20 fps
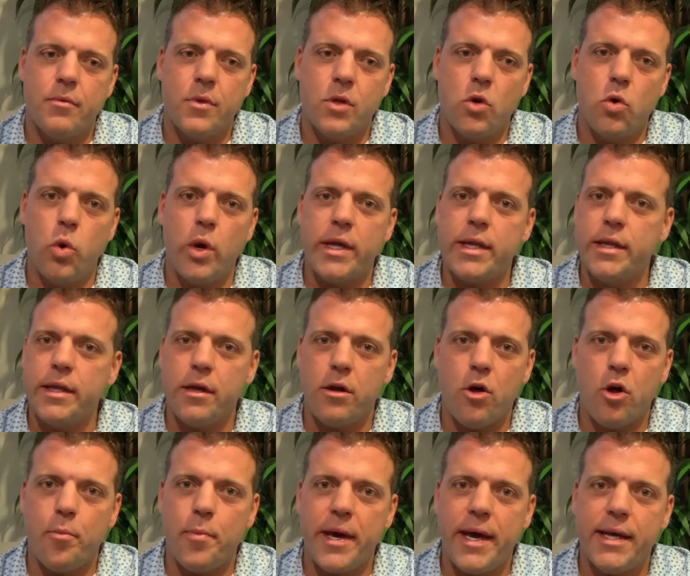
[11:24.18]
quickly it
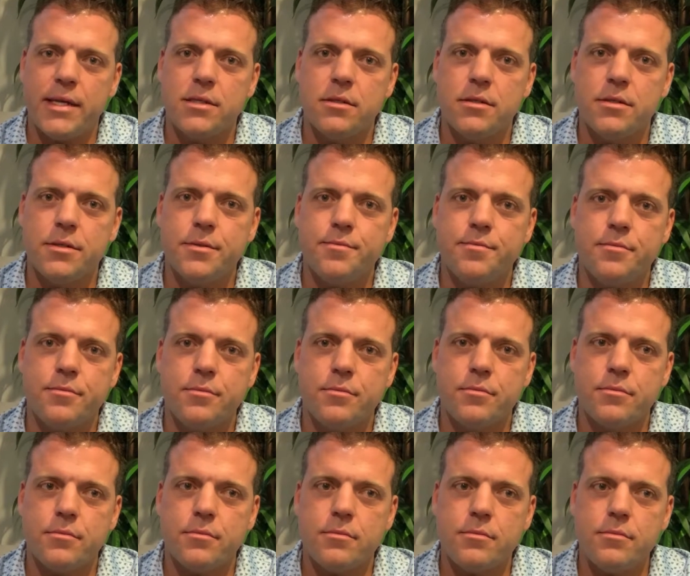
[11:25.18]
all passes.
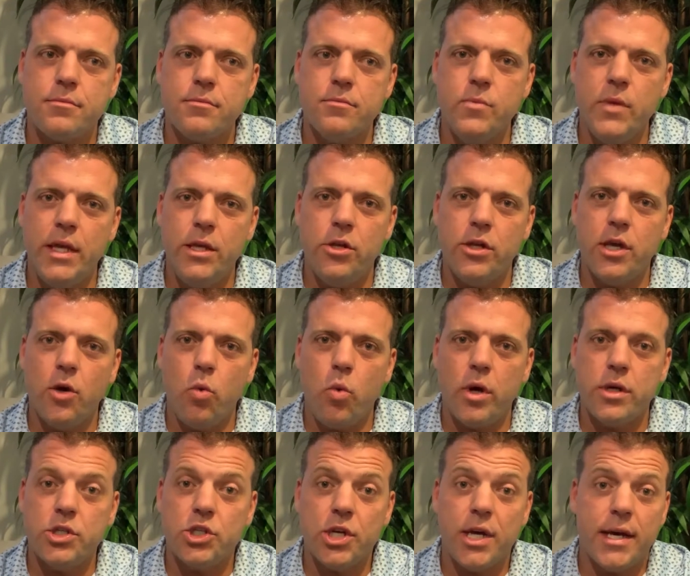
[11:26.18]
And you get
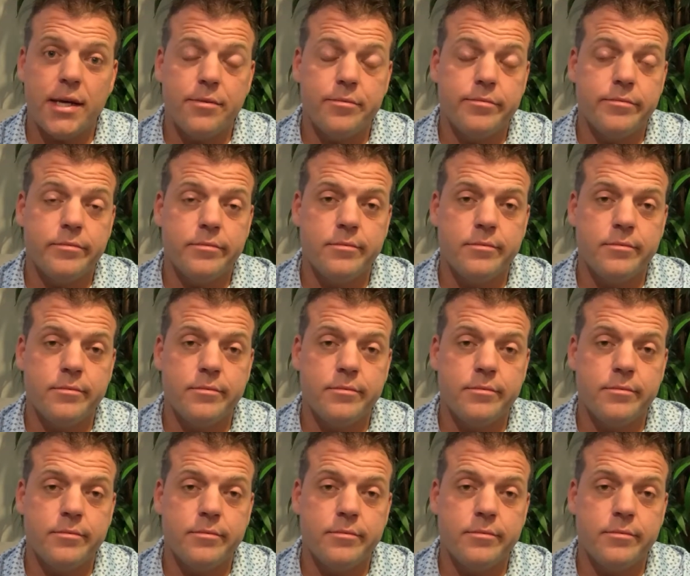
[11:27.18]
one shot.